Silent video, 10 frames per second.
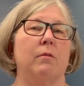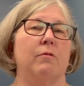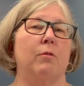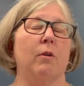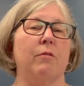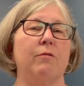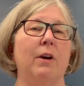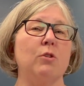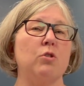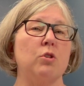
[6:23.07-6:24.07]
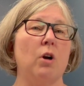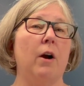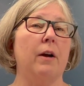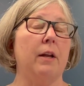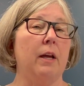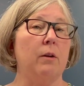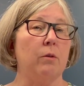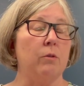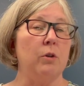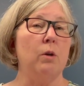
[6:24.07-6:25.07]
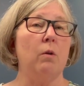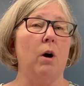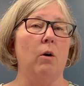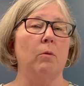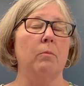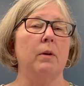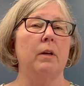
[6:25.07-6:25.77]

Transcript: for a fresh start in her new home